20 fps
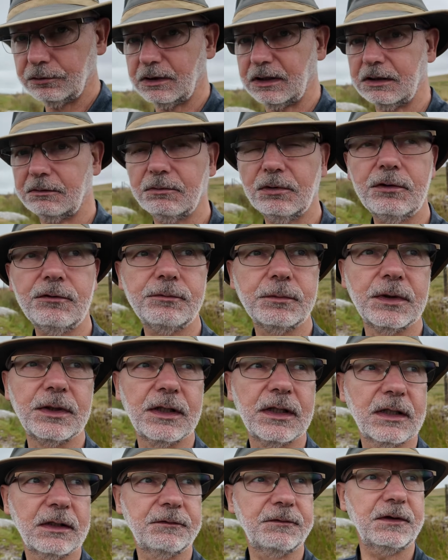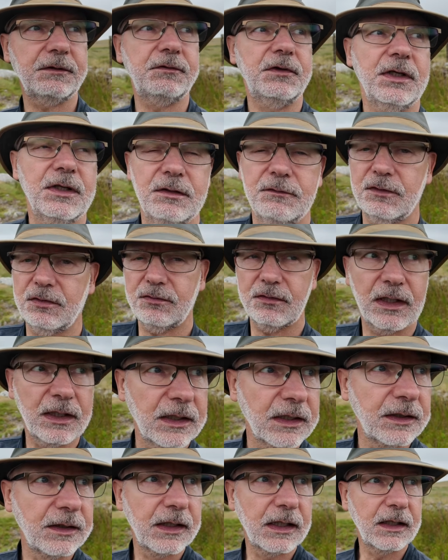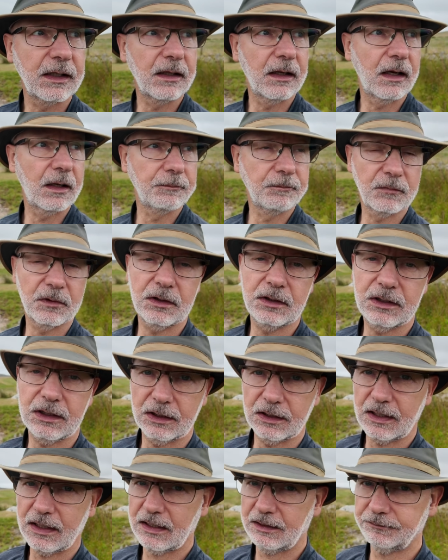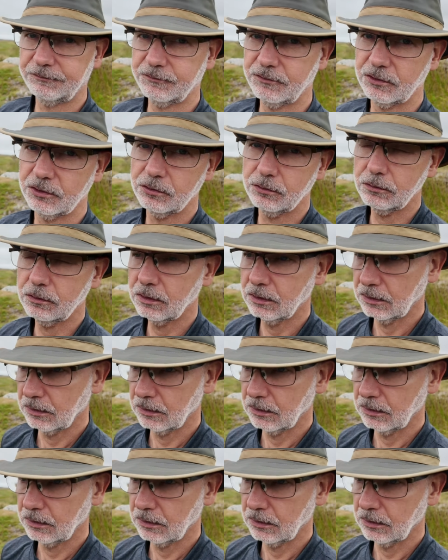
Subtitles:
getting movement at a 50th of a second, then I'm going to have to,